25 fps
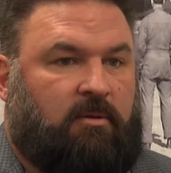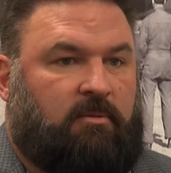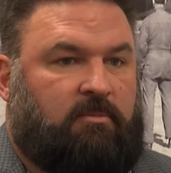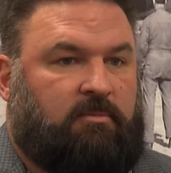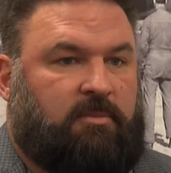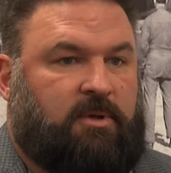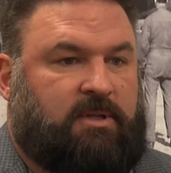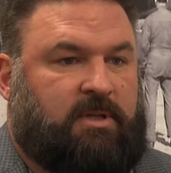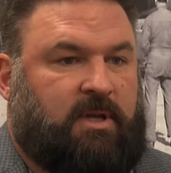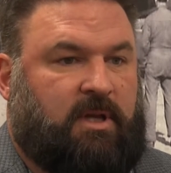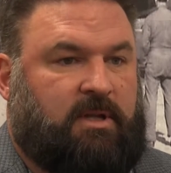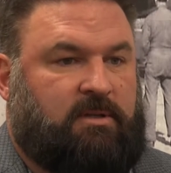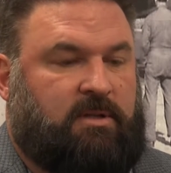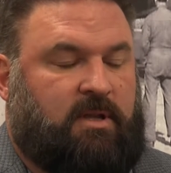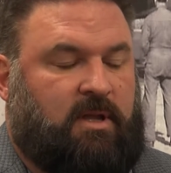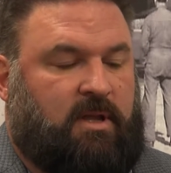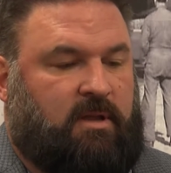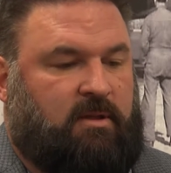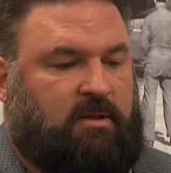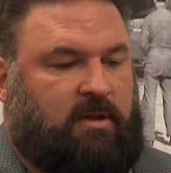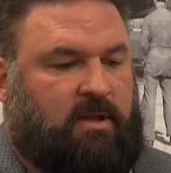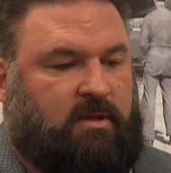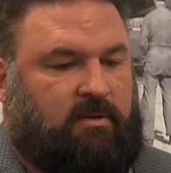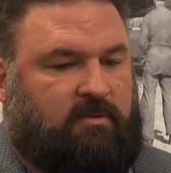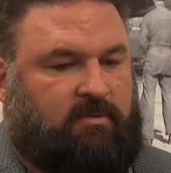but that
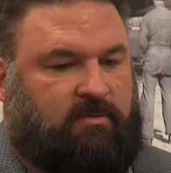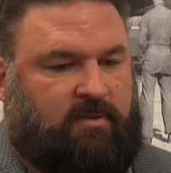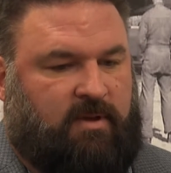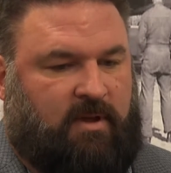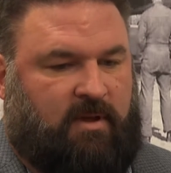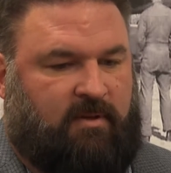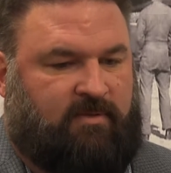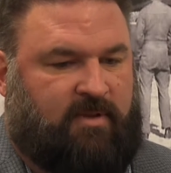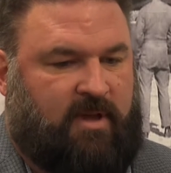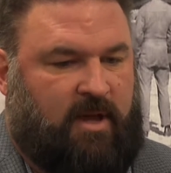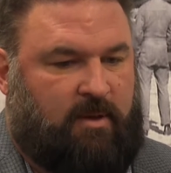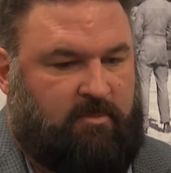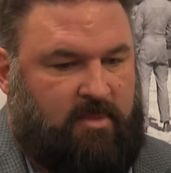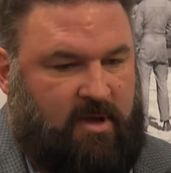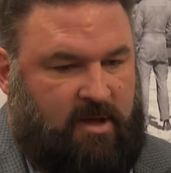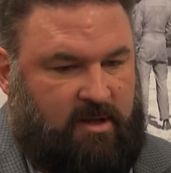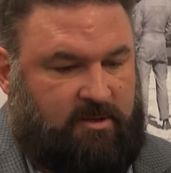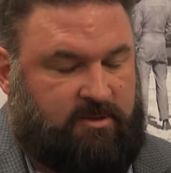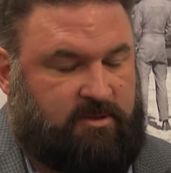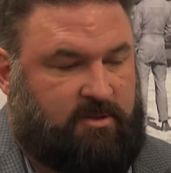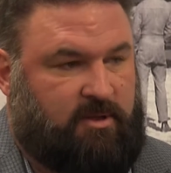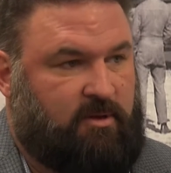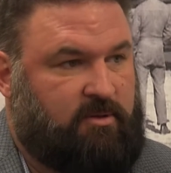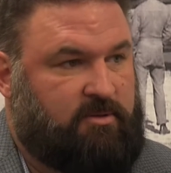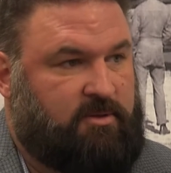if that
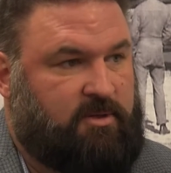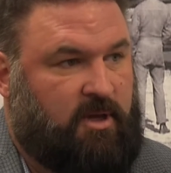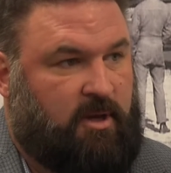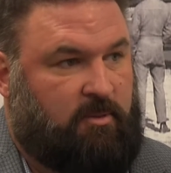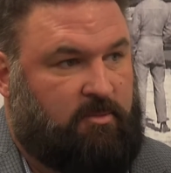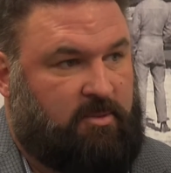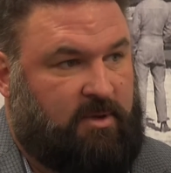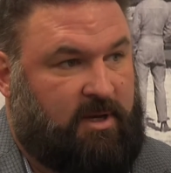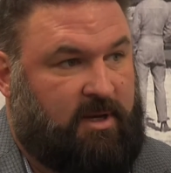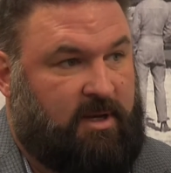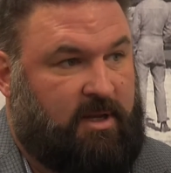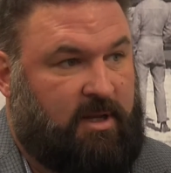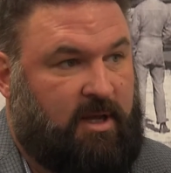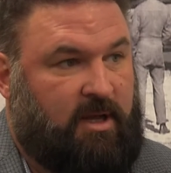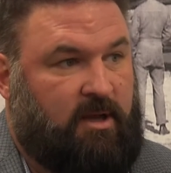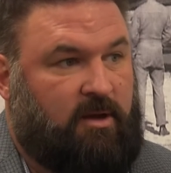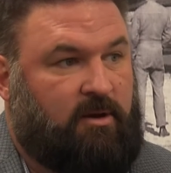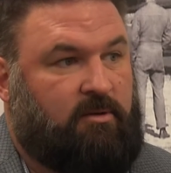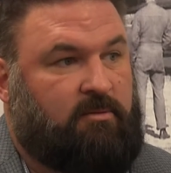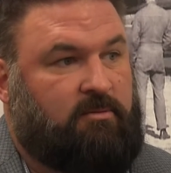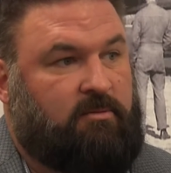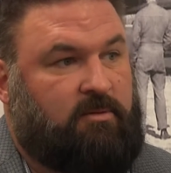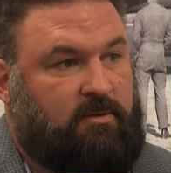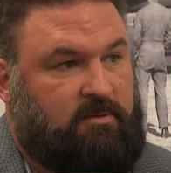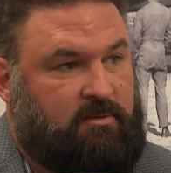balance goes up and
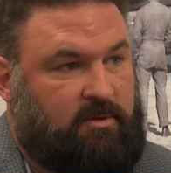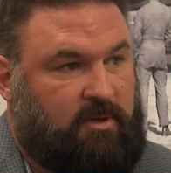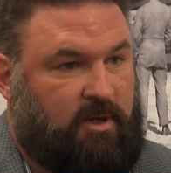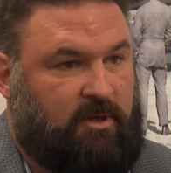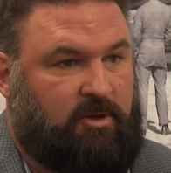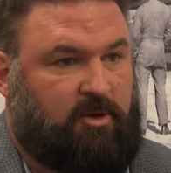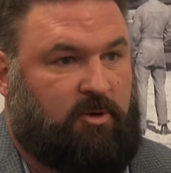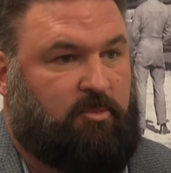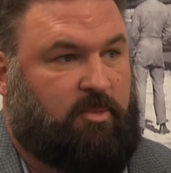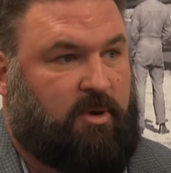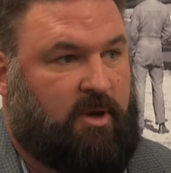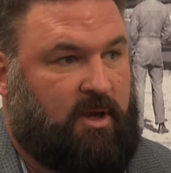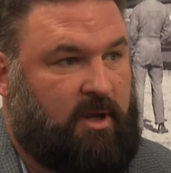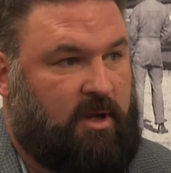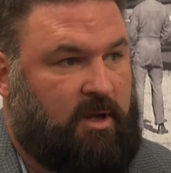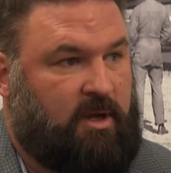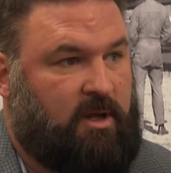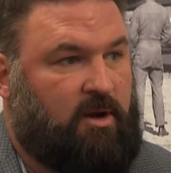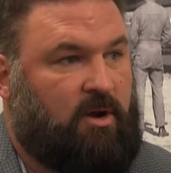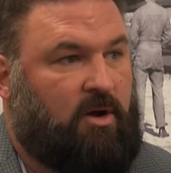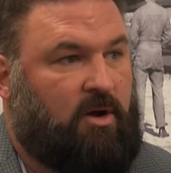down, yet you're paying it